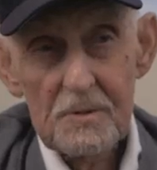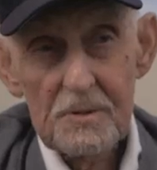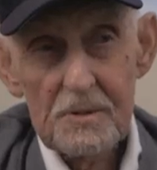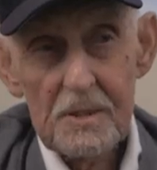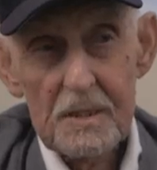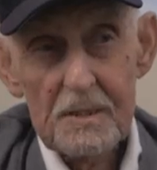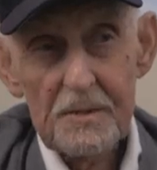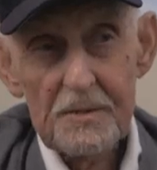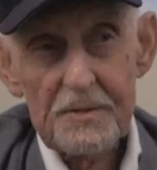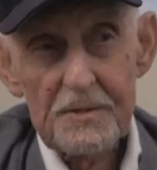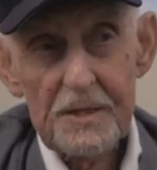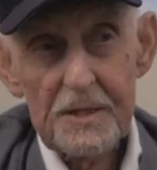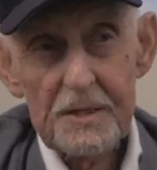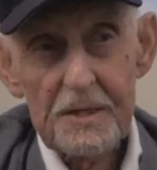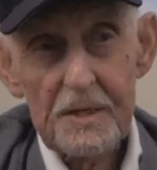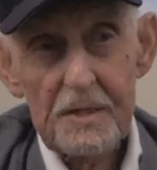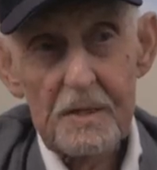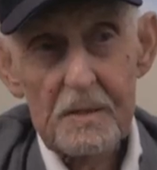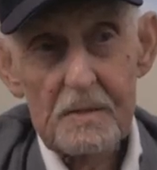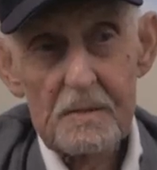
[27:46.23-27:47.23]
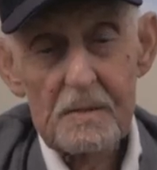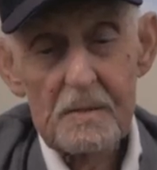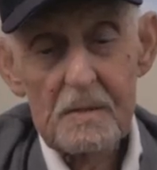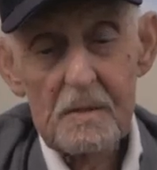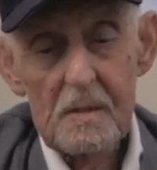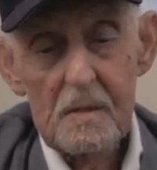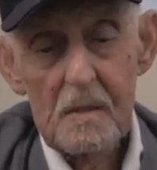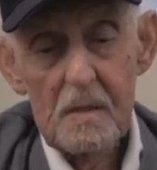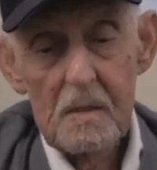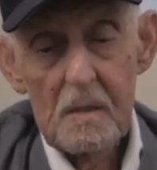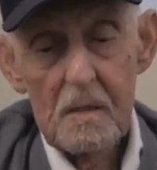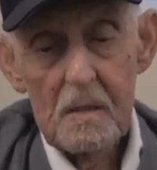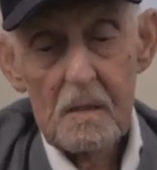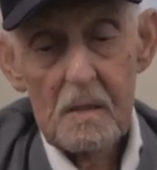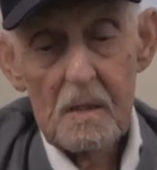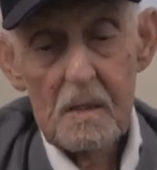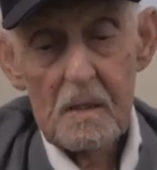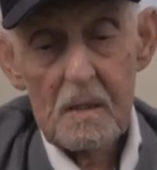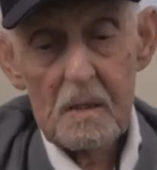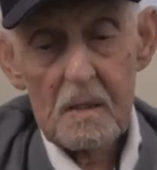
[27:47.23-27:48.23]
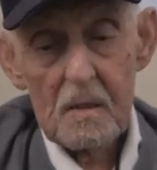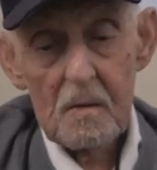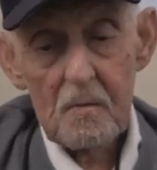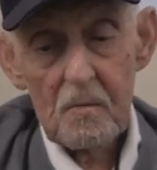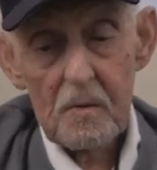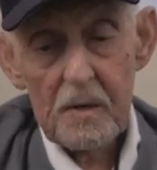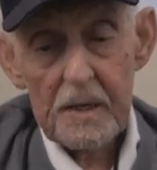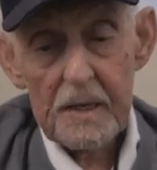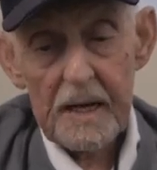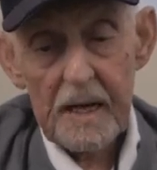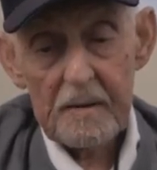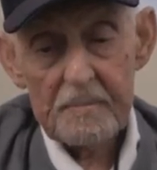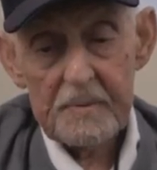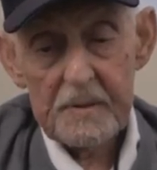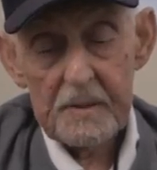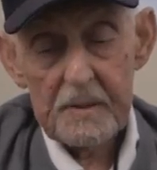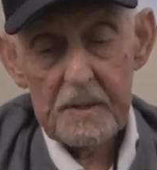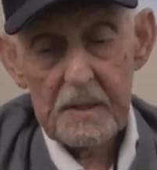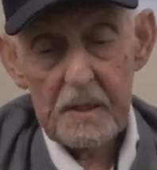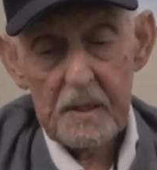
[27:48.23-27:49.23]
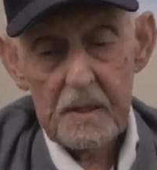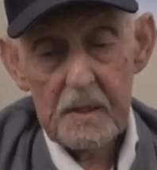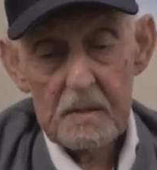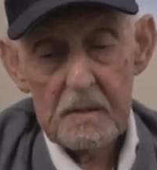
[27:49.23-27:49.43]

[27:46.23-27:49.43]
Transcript: I'm trying to think what happened